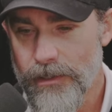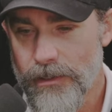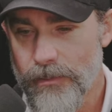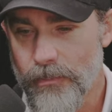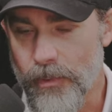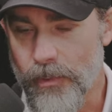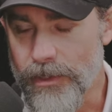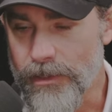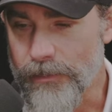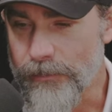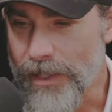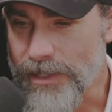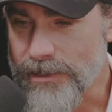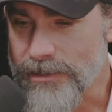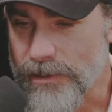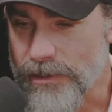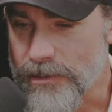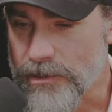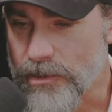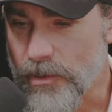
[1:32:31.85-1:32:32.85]
One of the
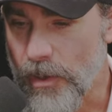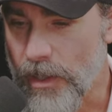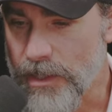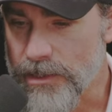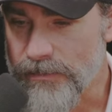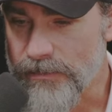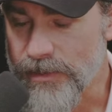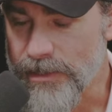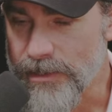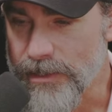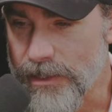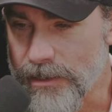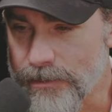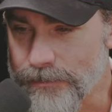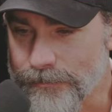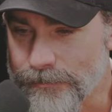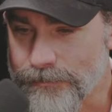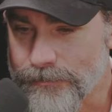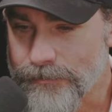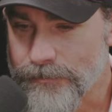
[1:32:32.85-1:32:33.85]
best things CrossFit
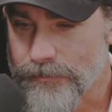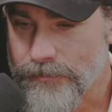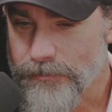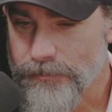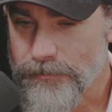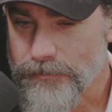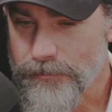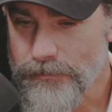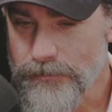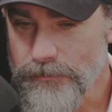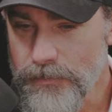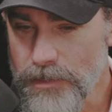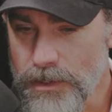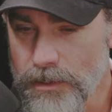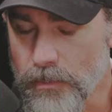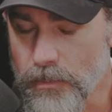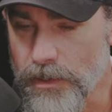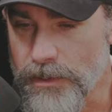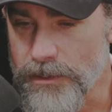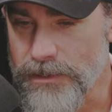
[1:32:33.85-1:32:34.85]
did
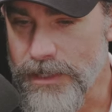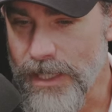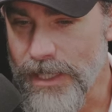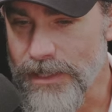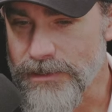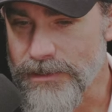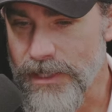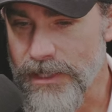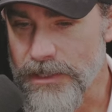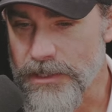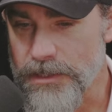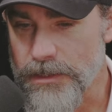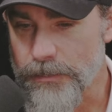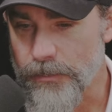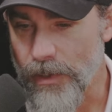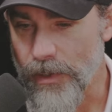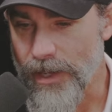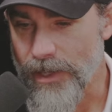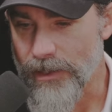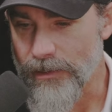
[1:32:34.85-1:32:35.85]
was as they
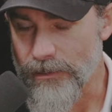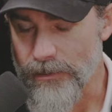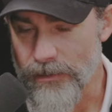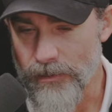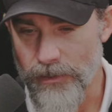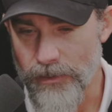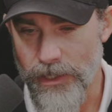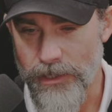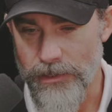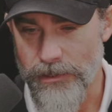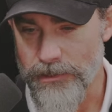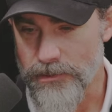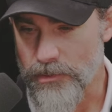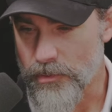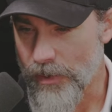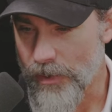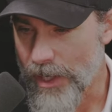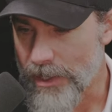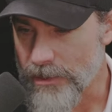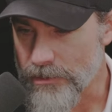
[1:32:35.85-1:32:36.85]
spread, you know, kind of this
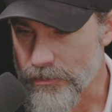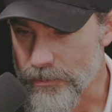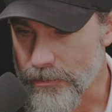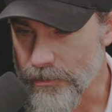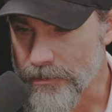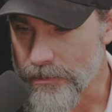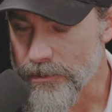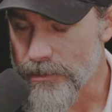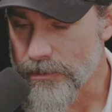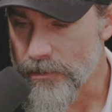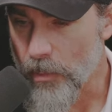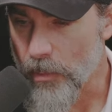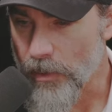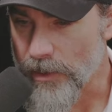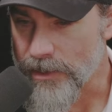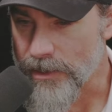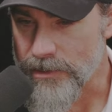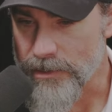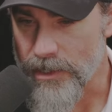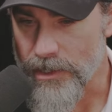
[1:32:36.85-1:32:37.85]
grassroots
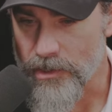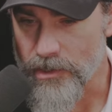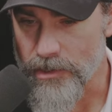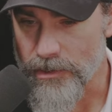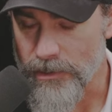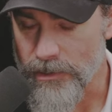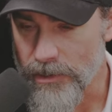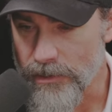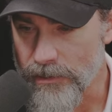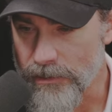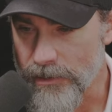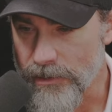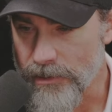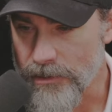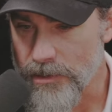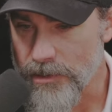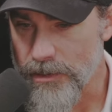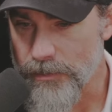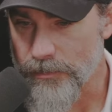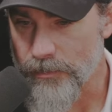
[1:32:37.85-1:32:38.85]
organization that
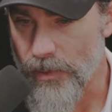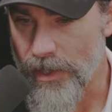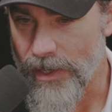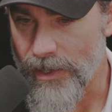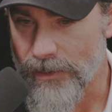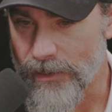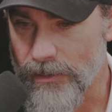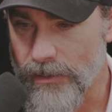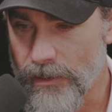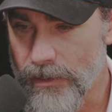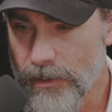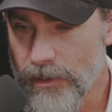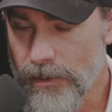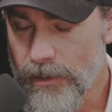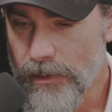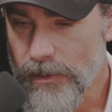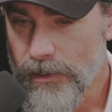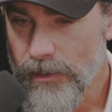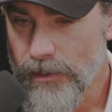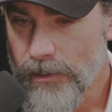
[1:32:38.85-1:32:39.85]
that spread
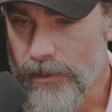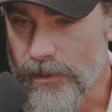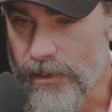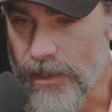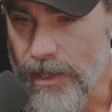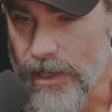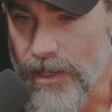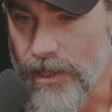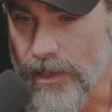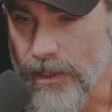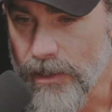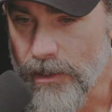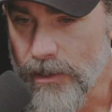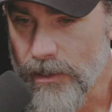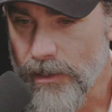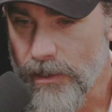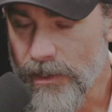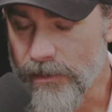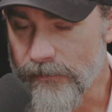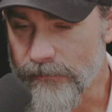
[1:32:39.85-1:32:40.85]
they
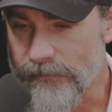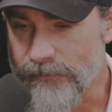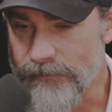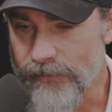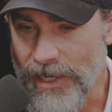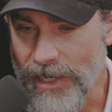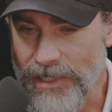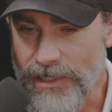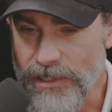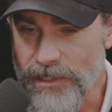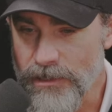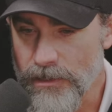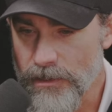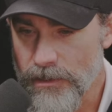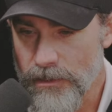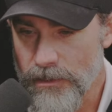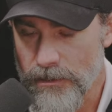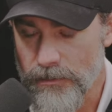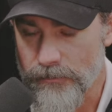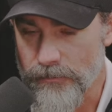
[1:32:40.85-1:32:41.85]
invited
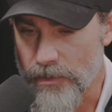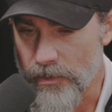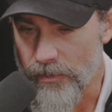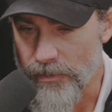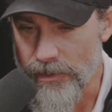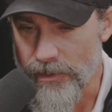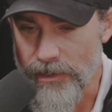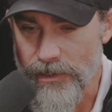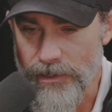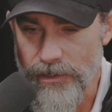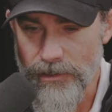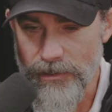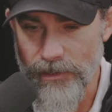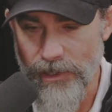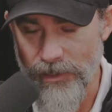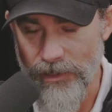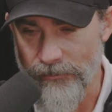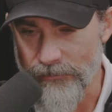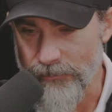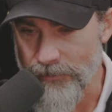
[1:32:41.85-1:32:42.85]
community.
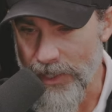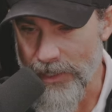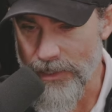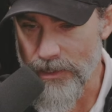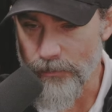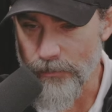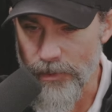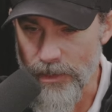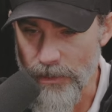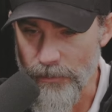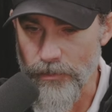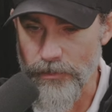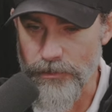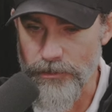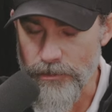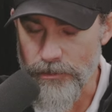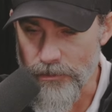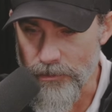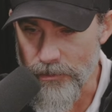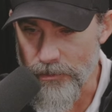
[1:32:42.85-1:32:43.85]
They invited people
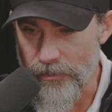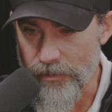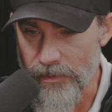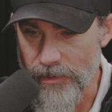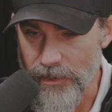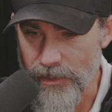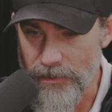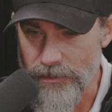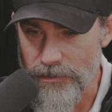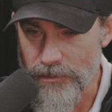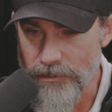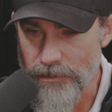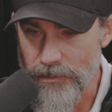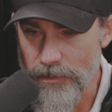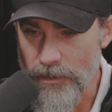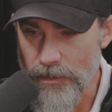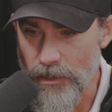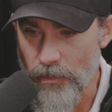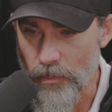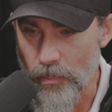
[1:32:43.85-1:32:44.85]
to do things
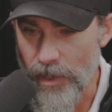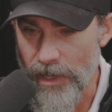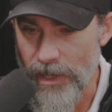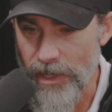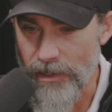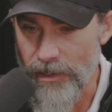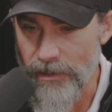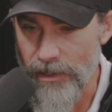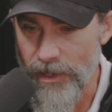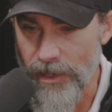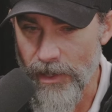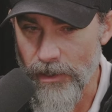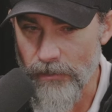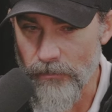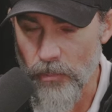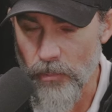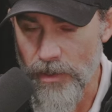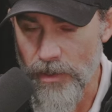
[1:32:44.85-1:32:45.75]
a way that